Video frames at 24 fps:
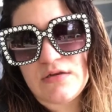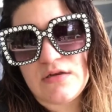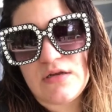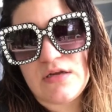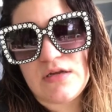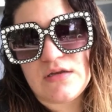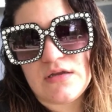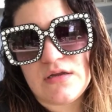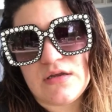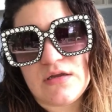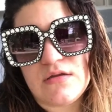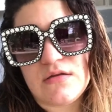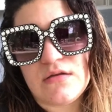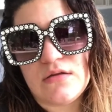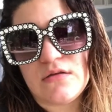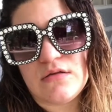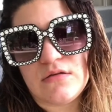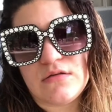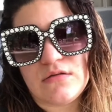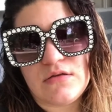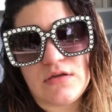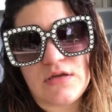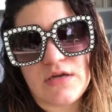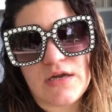You need to,
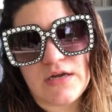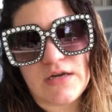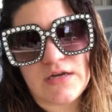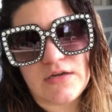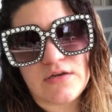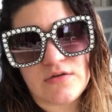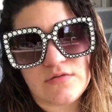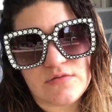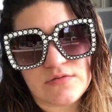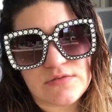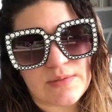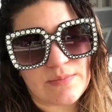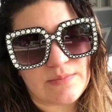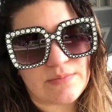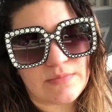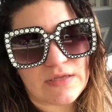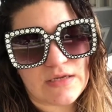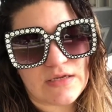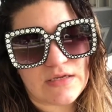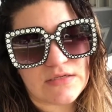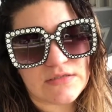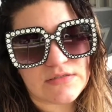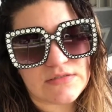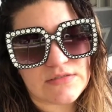you got to do
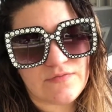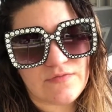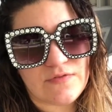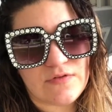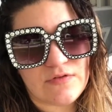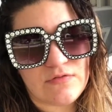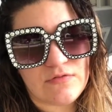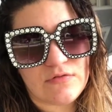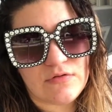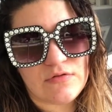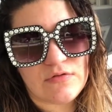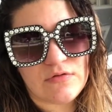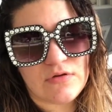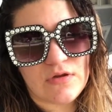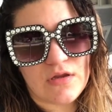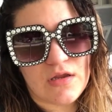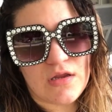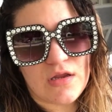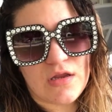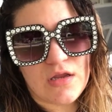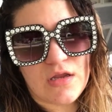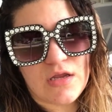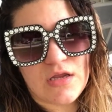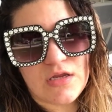something. Because if you
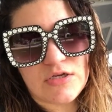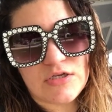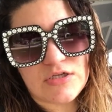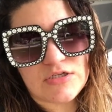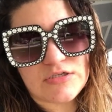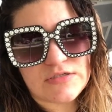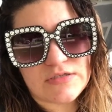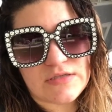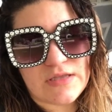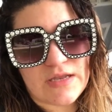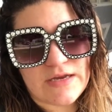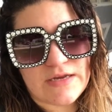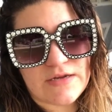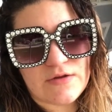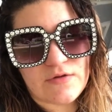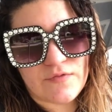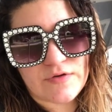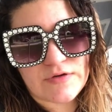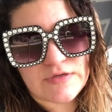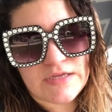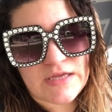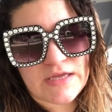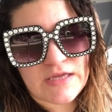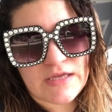just let it
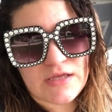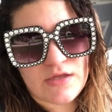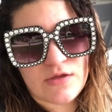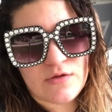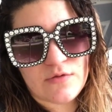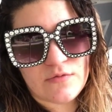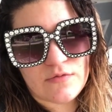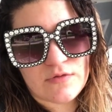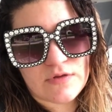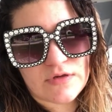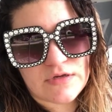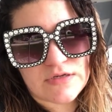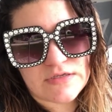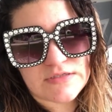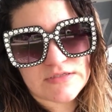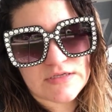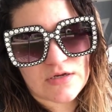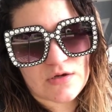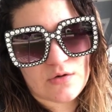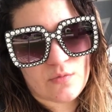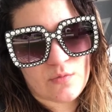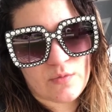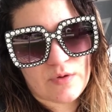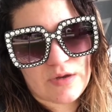overtake you, then it's
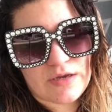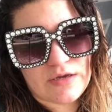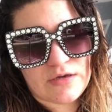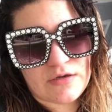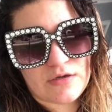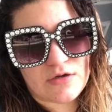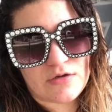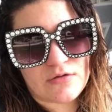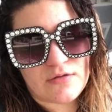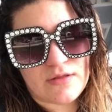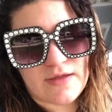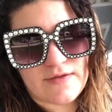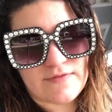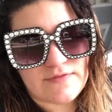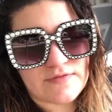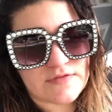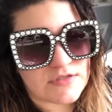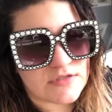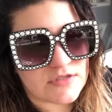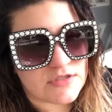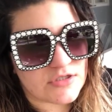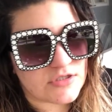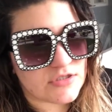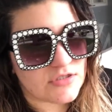going to win and your
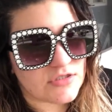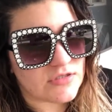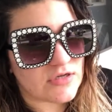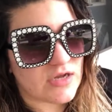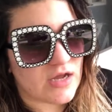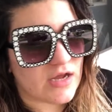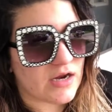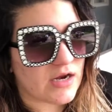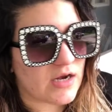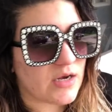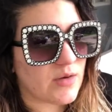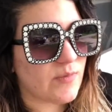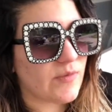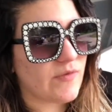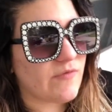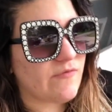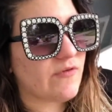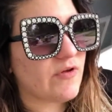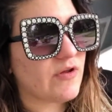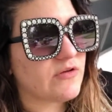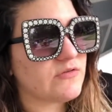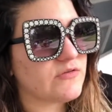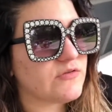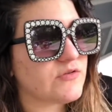life's just not going to be
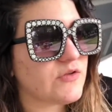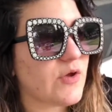fun.